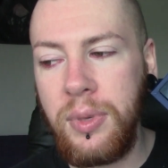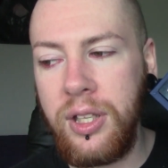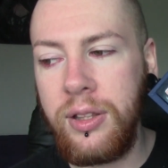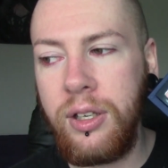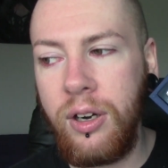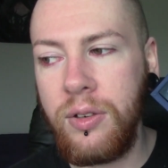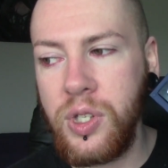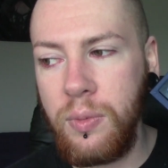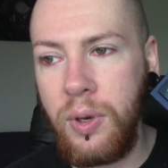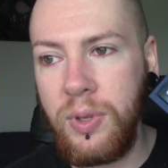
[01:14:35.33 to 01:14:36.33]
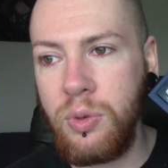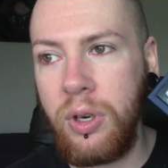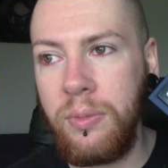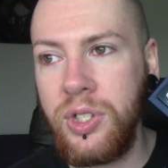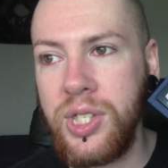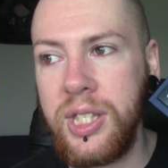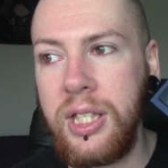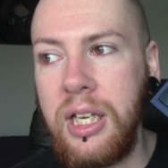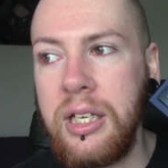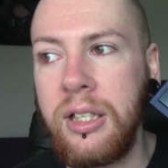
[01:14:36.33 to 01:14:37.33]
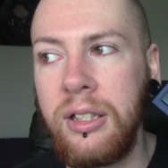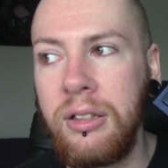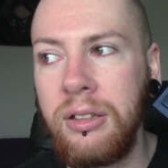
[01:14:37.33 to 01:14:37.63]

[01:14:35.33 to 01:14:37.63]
but then there are also moments where I'm just like